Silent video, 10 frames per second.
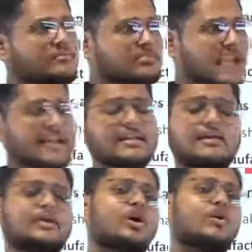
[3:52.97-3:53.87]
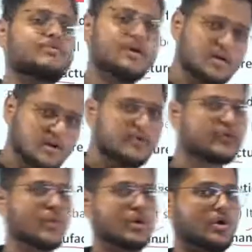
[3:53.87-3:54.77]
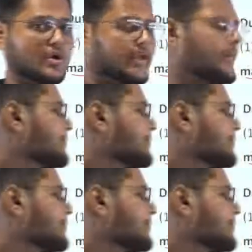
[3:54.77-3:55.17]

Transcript: category of the food. Okay,